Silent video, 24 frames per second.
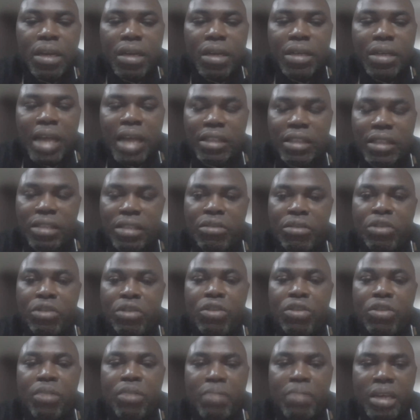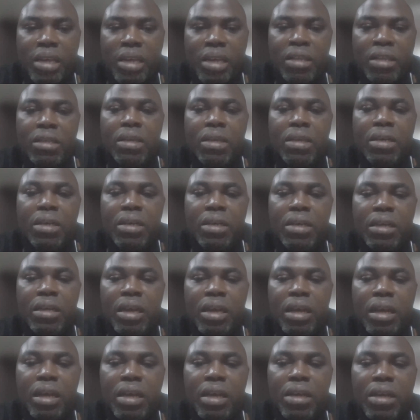that does not mean
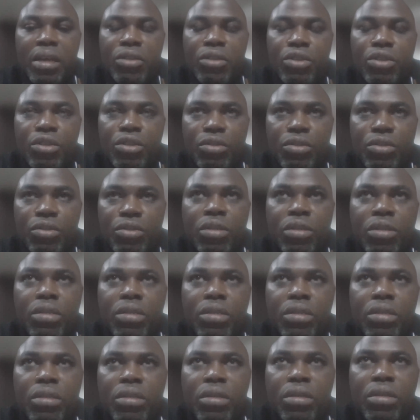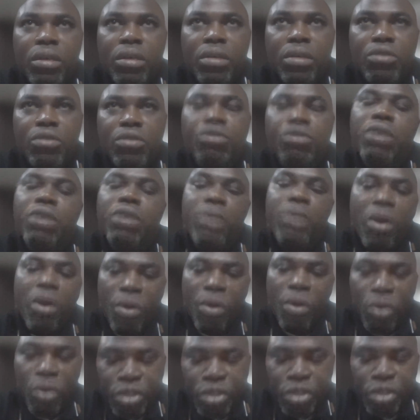it should throw away
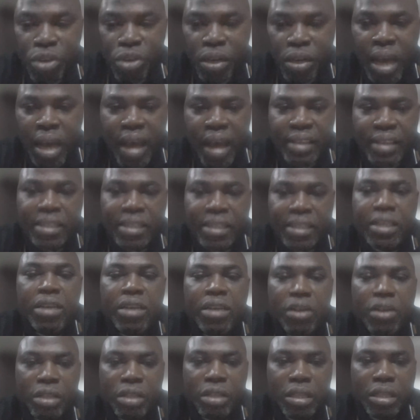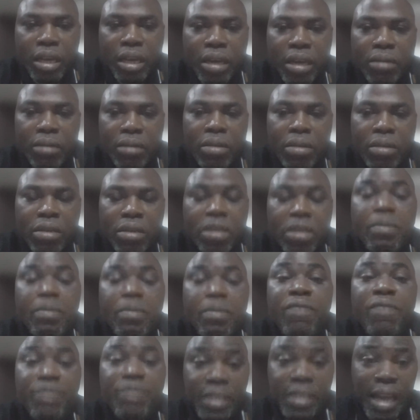all caution and still not uh,
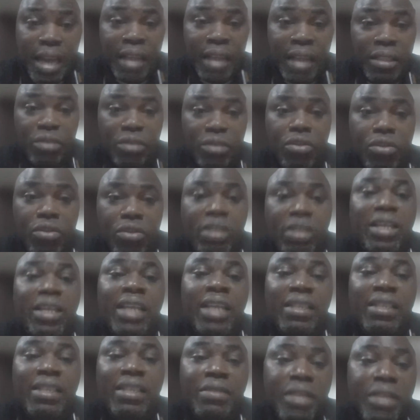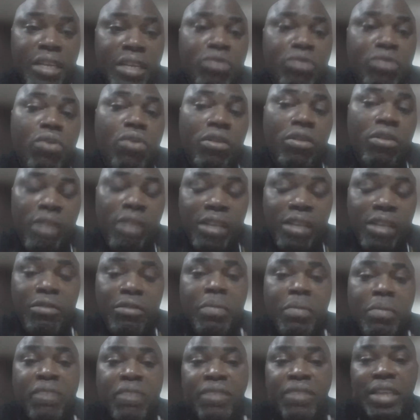remain vigilant. So there's a need to always
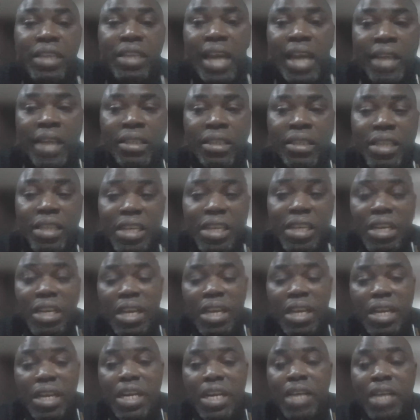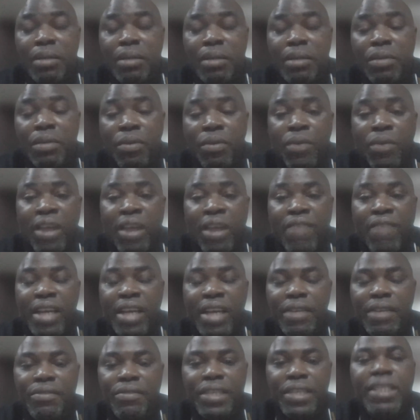remain vigilant, irrespective of whatever
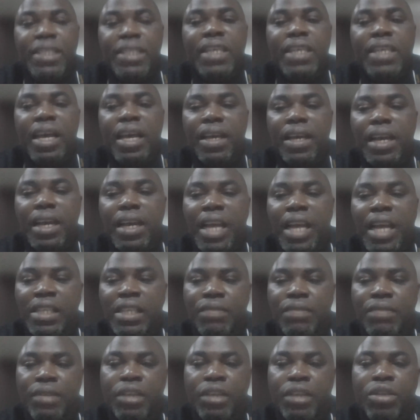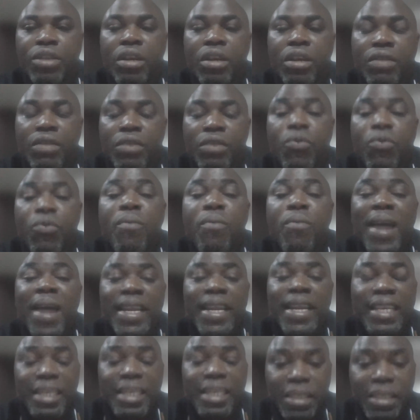the risk eh, classification of the
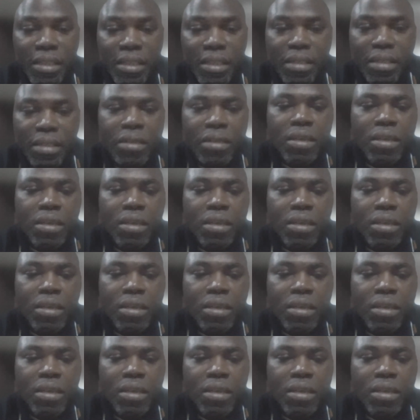woman is.